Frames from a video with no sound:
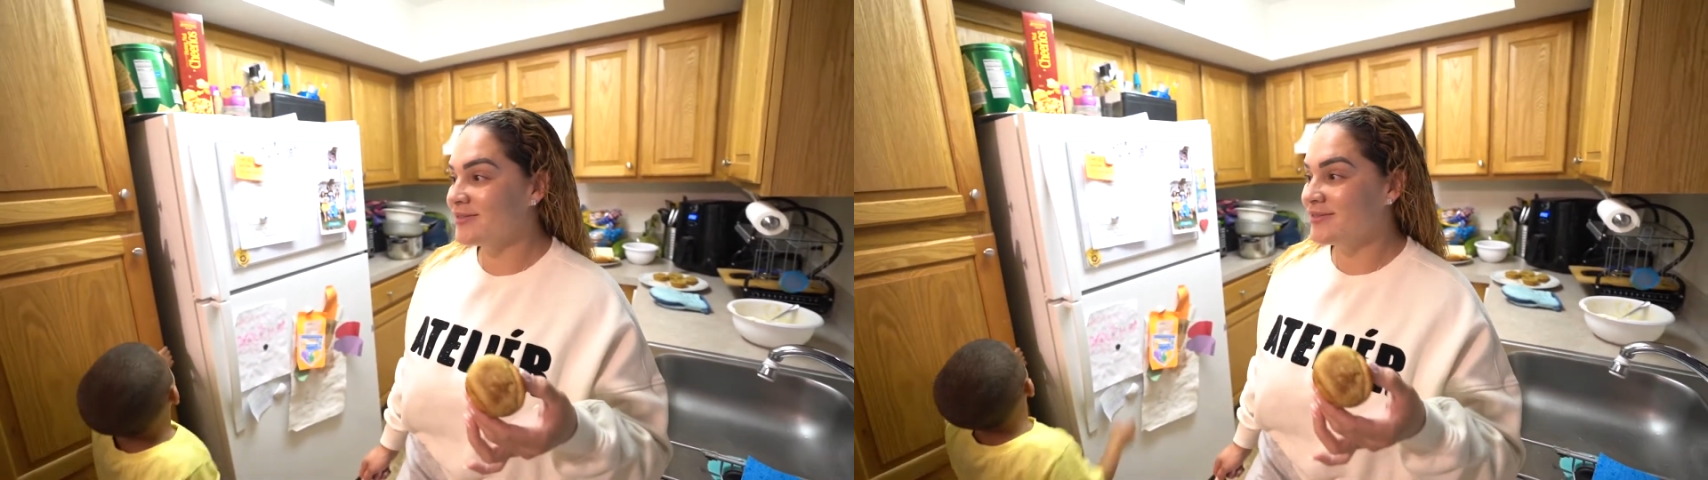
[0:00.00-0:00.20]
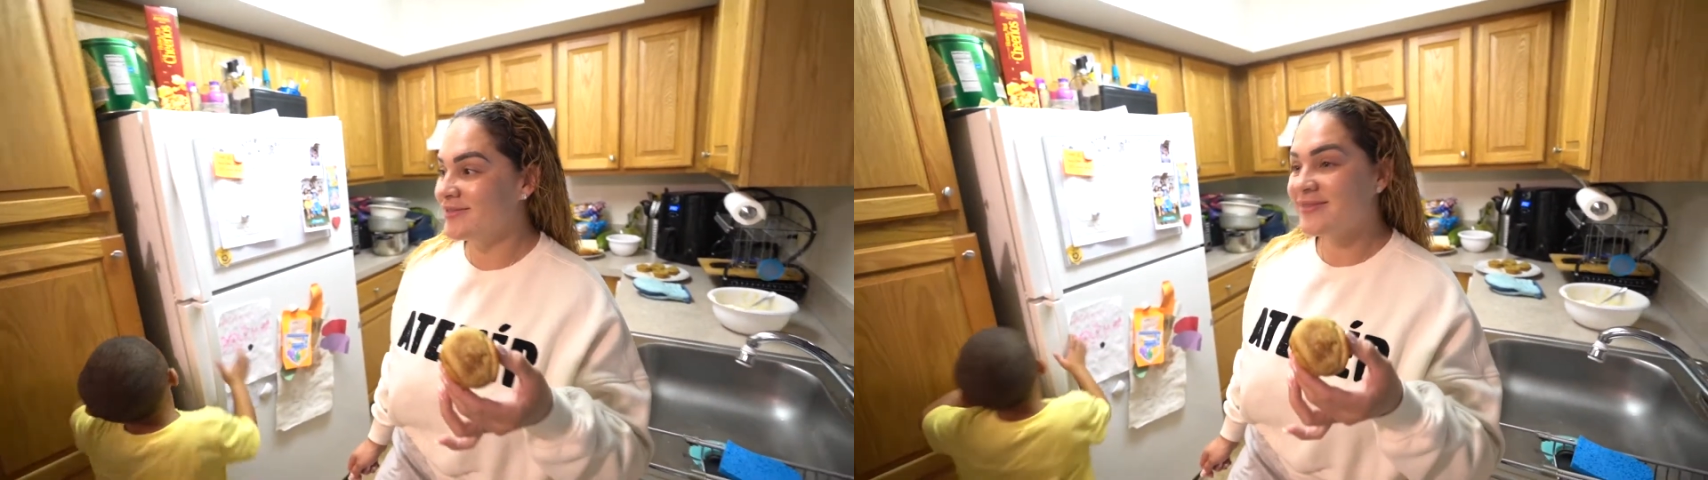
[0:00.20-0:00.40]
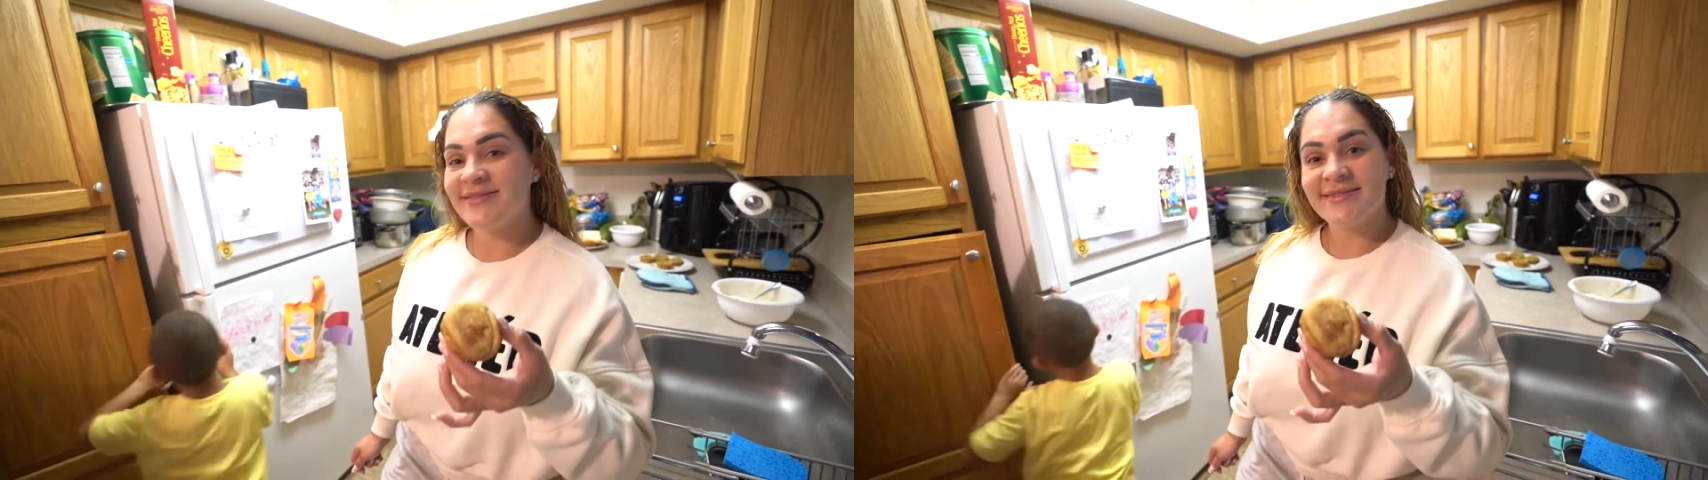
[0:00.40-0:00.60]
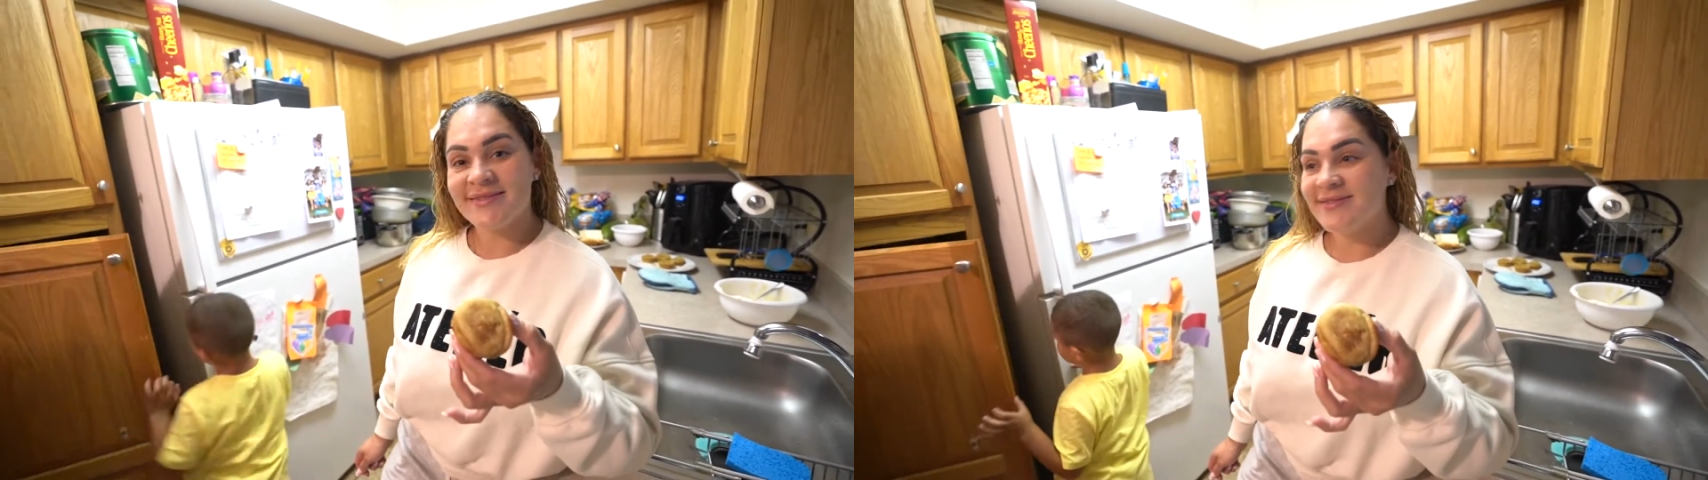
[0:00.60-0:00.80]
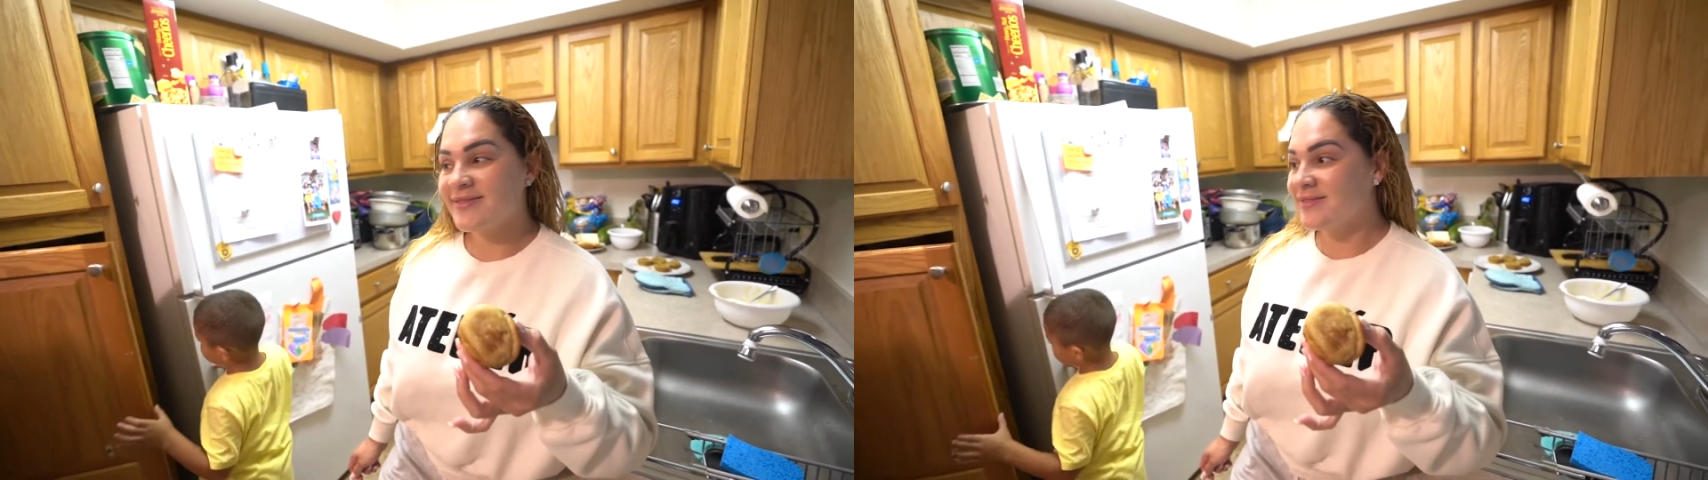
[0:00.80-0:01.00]
What? No, it's
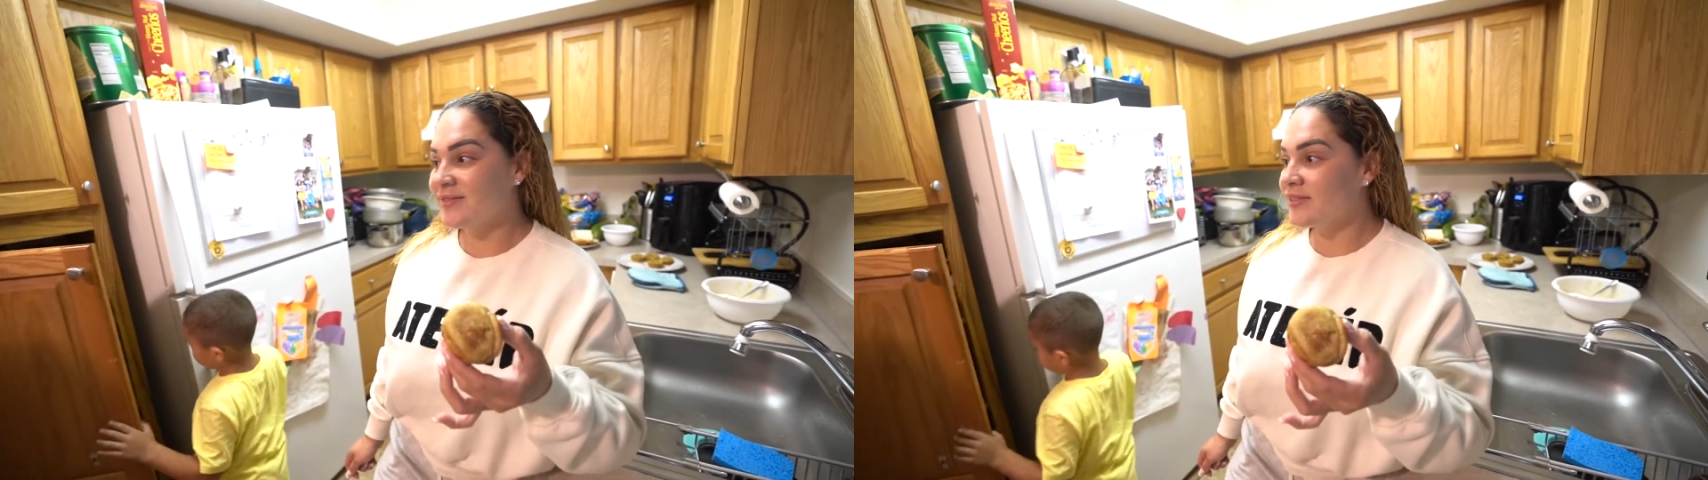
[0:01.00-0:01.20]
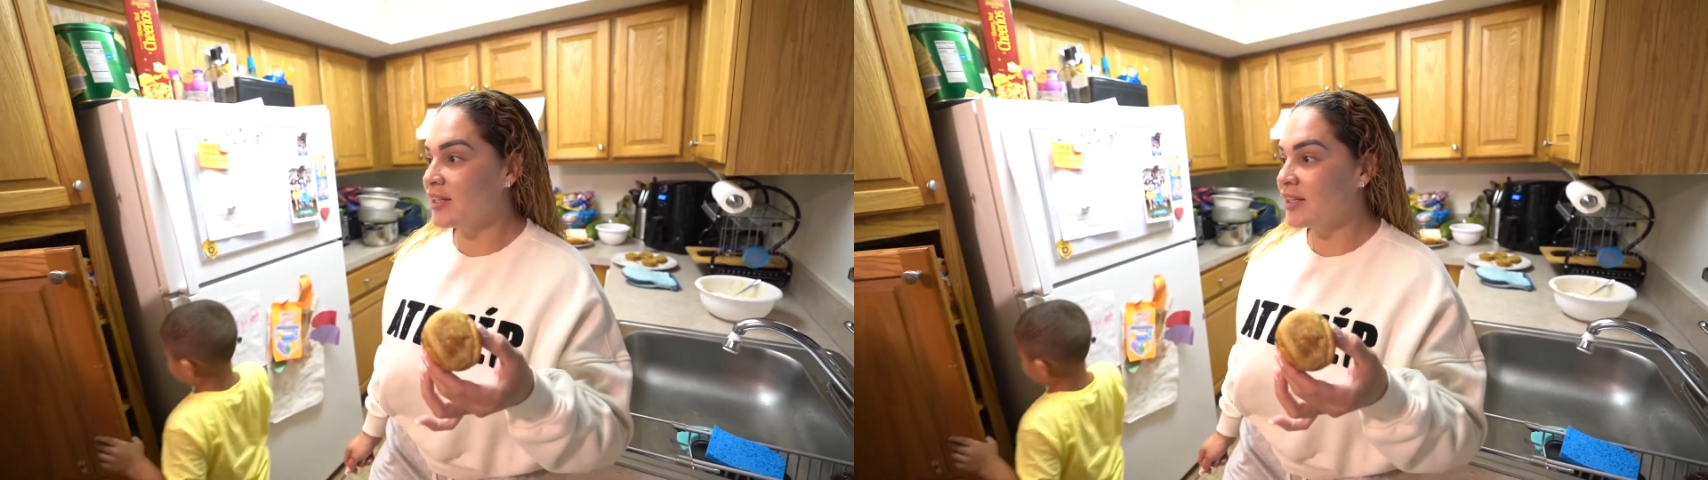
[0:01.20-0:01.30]
just banana